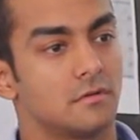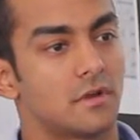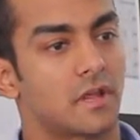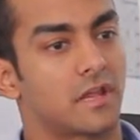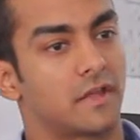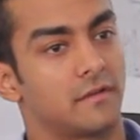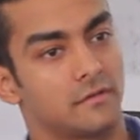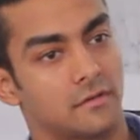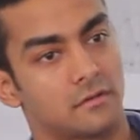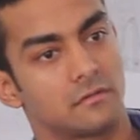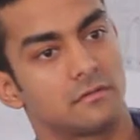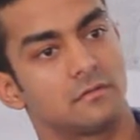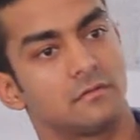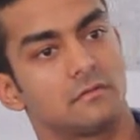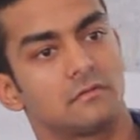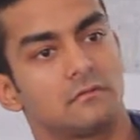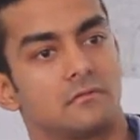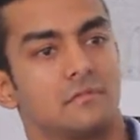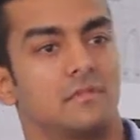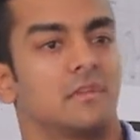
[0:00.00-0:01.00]
Like even
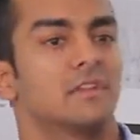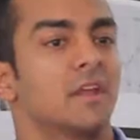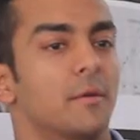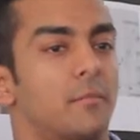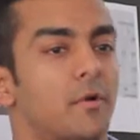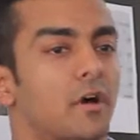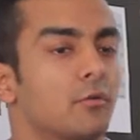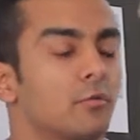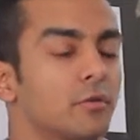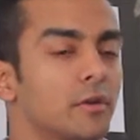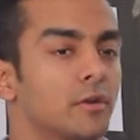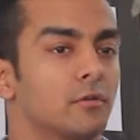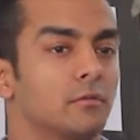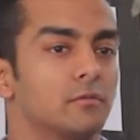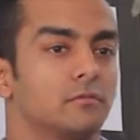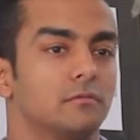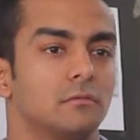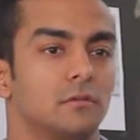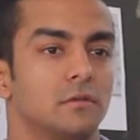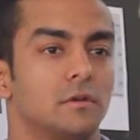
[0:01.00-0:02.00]
in Nepal, we
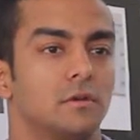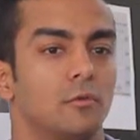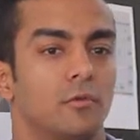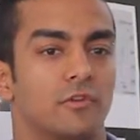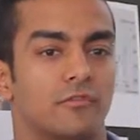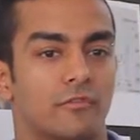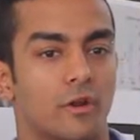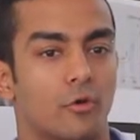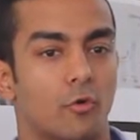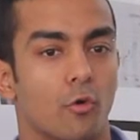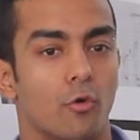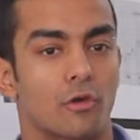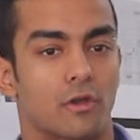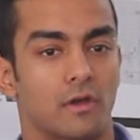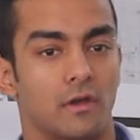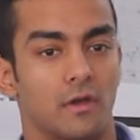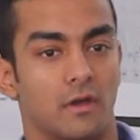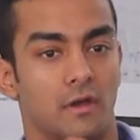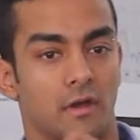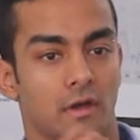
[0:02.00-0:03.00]
know, we drink
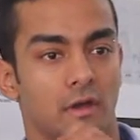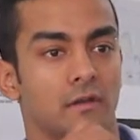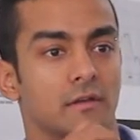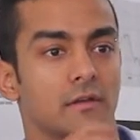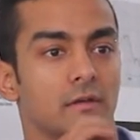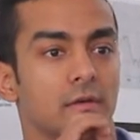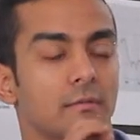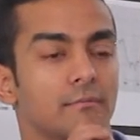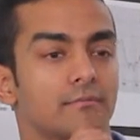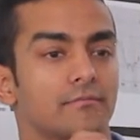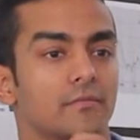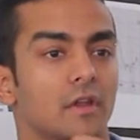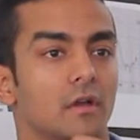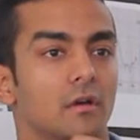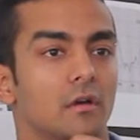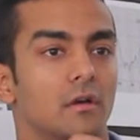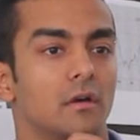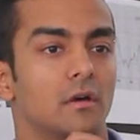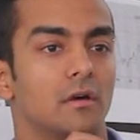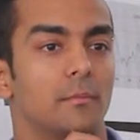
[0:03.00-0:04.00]
Coke in a
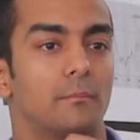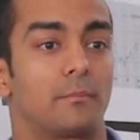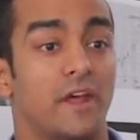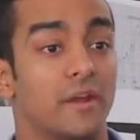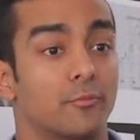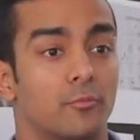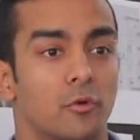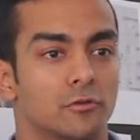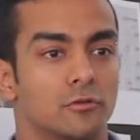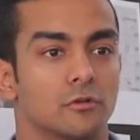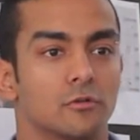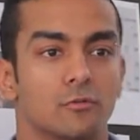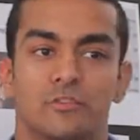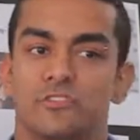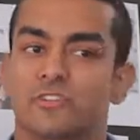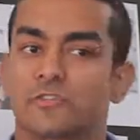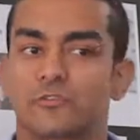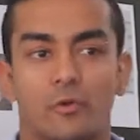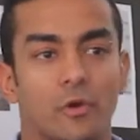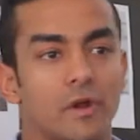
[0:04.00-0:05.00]
PET bottle, we
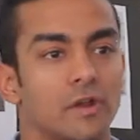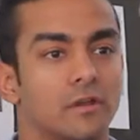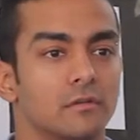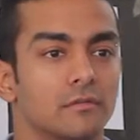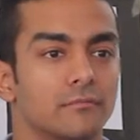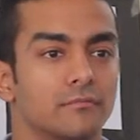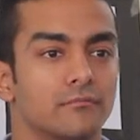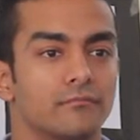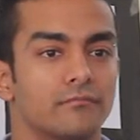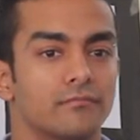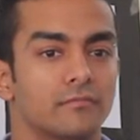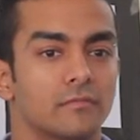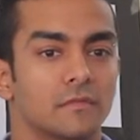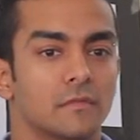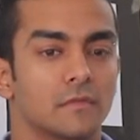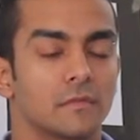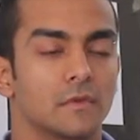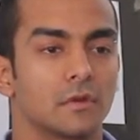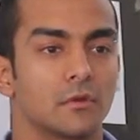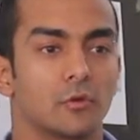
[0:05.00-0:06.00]
just throw it.
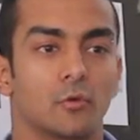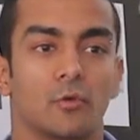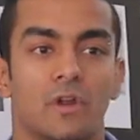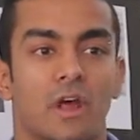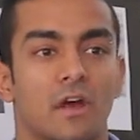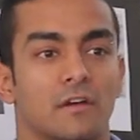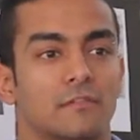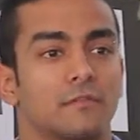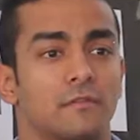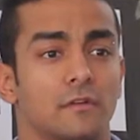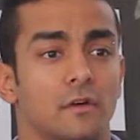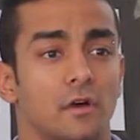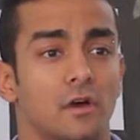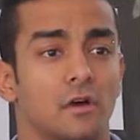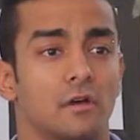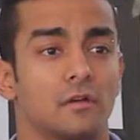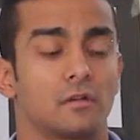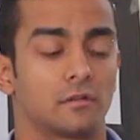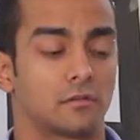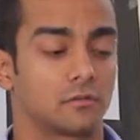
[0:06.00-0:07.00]
No one asks
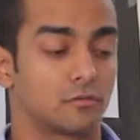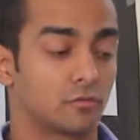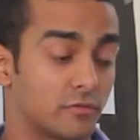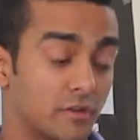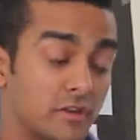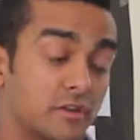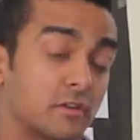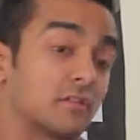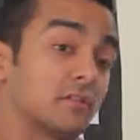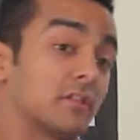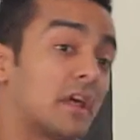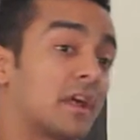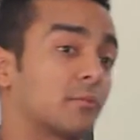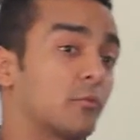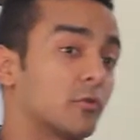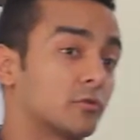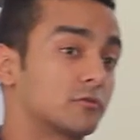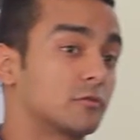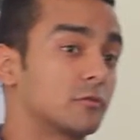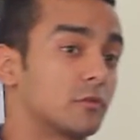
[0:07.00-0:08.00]
to return
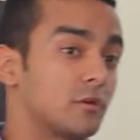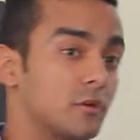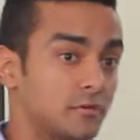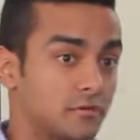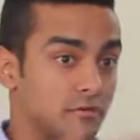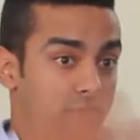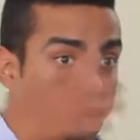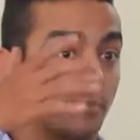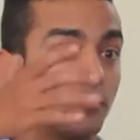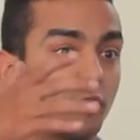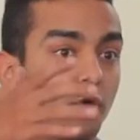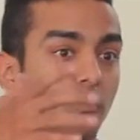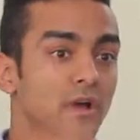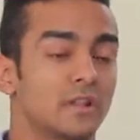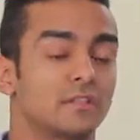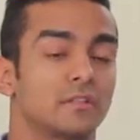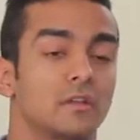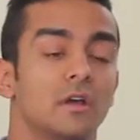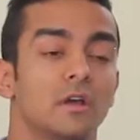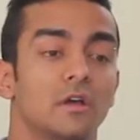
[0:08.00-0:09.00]
that bottle or the jumbo
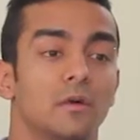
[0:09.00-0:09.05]
one.